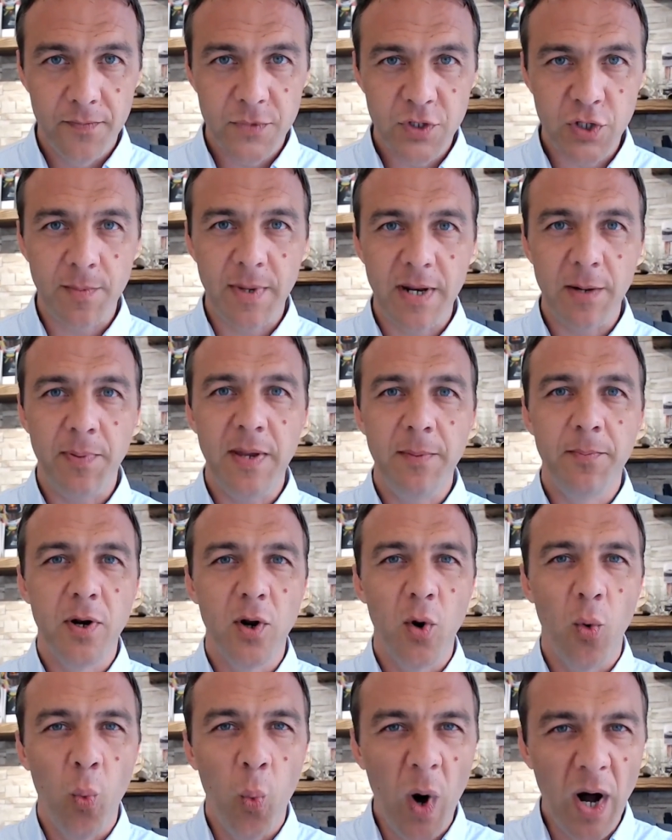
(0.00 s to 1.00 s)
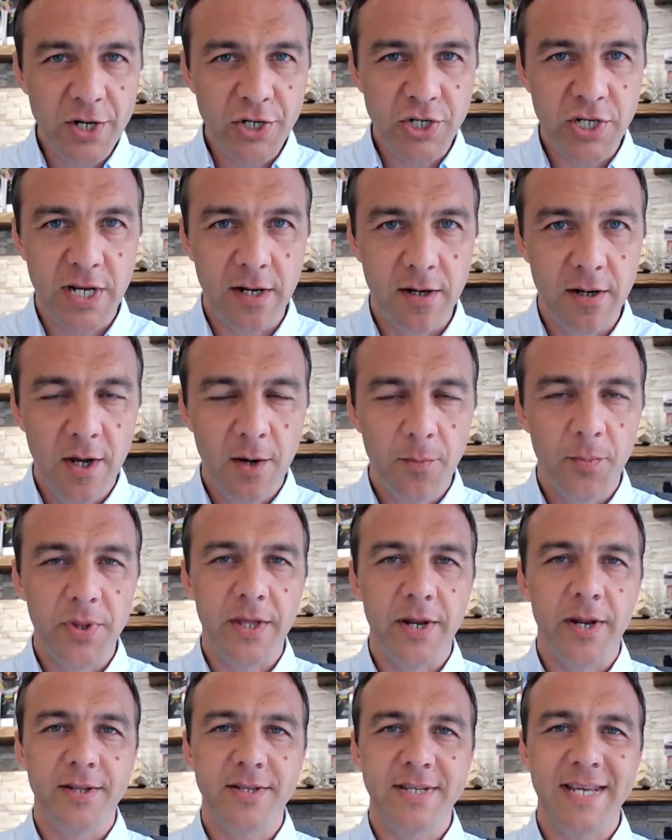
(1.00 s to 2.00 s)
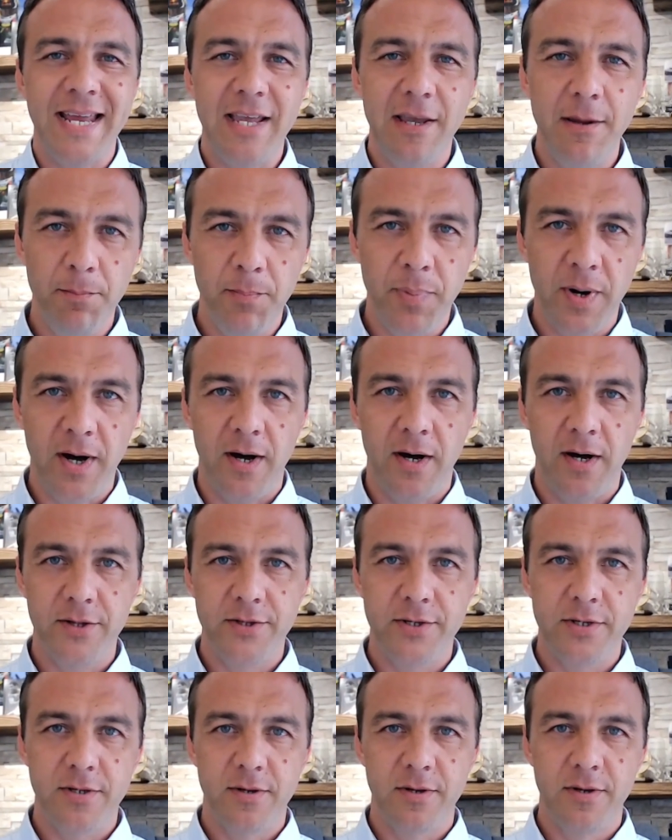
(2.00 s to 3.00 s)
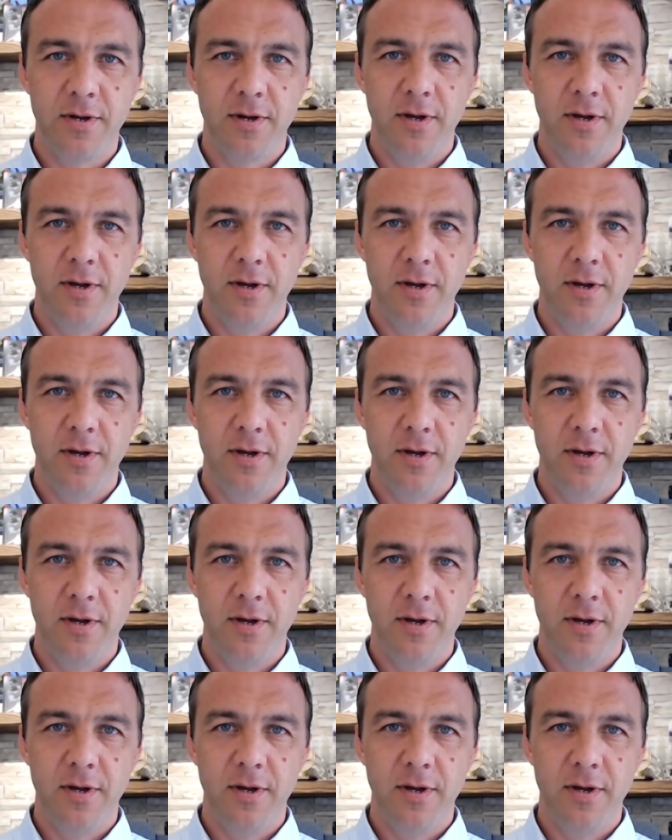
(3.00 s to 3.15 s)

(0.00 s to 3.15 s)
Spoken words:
Too many people are watching, but they're not taking part.